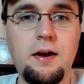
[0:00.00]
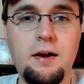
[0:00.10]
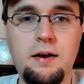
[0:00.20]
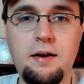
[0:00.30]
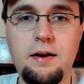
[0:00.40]

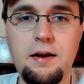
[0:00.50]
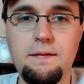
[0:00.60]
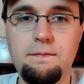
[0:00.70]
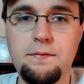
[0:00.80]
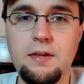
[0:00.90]

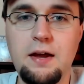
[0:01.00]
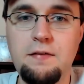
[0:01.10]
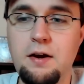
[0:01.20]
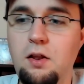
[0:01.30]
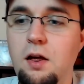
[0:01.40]

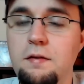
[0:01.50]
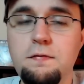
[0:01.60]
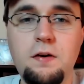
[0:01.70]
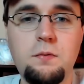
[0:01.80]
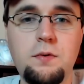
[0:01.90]
I've had a lot of
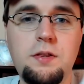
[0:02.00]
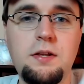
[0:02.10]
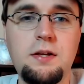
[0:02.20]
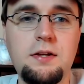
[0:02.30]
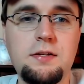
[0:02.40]
fun with
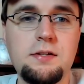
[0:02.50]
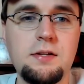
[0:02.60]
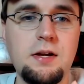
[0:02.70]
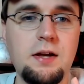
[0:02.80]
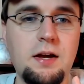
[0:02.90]
these,
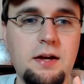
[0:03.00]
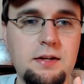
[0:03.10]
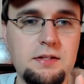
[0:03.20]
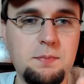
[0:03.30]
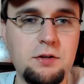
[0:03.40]

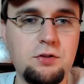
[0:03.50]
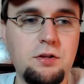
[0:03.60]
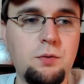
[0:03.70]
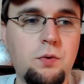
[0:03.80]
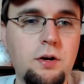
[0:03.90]

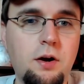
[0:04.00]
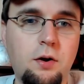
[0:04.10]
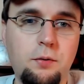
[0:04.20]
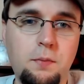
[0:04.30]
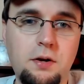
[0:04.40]
especially the one
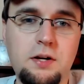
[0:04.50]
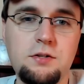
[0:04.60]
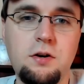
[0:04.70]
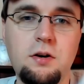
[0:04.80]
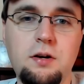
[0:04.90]
called Monkey
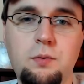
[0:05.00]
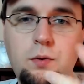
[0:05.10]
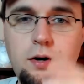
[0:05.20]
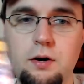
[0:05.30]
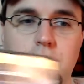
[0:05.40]
Target,
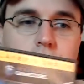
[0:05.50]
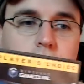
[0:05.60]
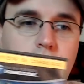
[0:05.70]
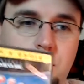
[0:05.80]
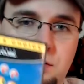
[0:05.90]

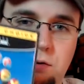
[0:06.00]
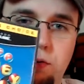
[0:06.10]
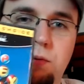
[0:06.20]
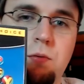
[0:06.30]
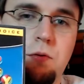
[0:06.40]
where
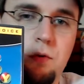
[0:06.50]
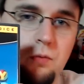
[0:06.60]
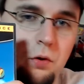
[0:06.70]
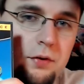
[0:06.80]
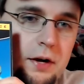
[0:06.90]
you
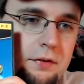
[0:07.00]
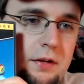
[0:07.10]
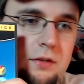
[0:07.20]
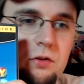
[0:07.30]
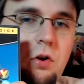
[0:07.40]
roll down
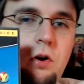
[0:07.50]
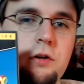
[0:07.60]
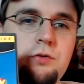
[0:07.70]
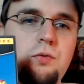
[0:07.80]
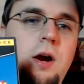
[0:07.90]
this
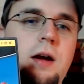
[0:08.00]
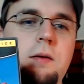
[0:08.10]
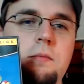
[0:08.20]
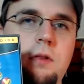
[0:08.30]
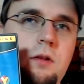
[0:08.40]
large
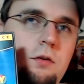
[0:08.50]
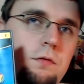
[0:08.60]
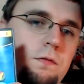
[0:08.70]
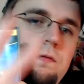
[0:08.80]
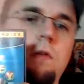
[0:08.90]
ramp and then
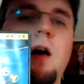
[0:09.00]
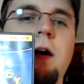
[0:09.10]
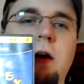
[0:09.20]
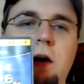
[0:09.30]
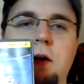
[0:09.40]
you
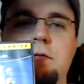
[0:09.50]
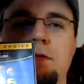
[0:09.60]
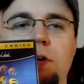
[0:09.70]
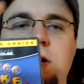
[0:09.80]
fly off,